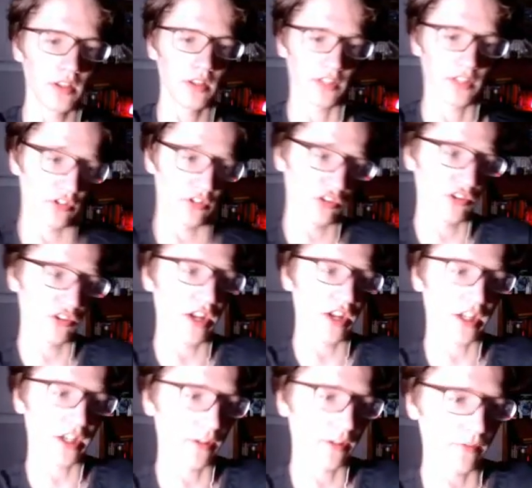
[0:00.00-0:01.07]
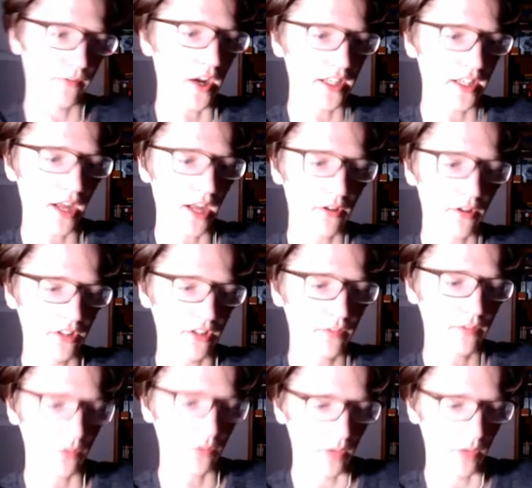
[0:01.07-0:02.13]
because she's not gonna find out a
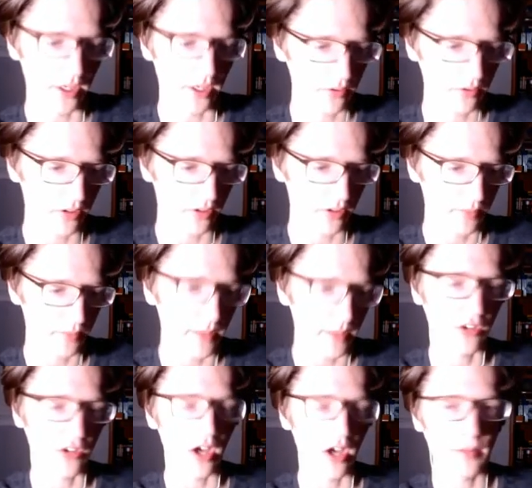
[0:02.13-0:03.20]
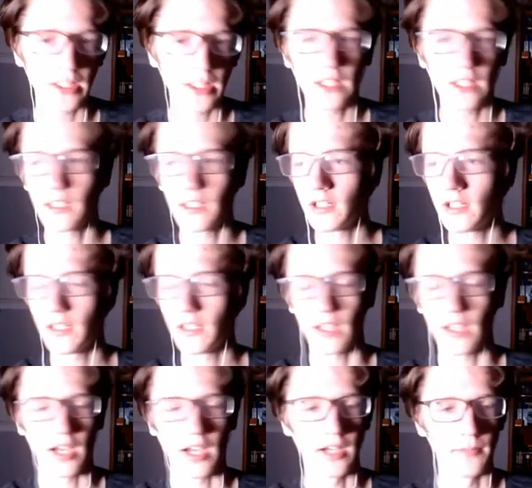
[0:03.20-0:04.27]
different way other than maybe Tommy.
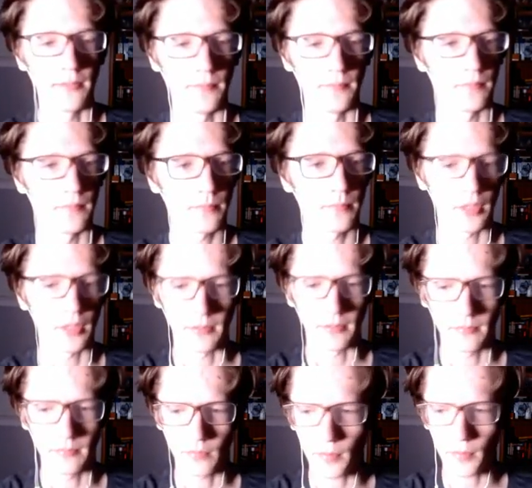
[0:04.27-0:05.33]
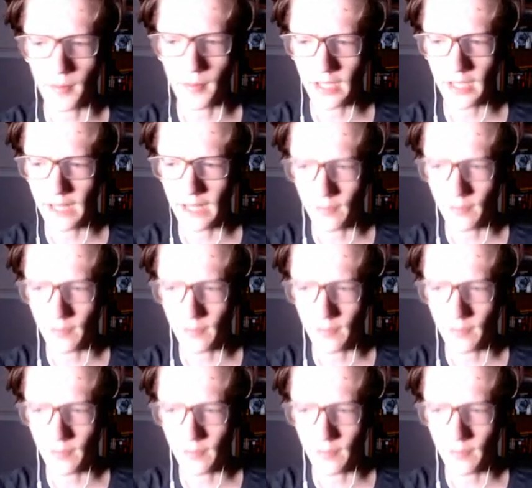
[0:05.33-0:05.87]
But we're probably gonna have a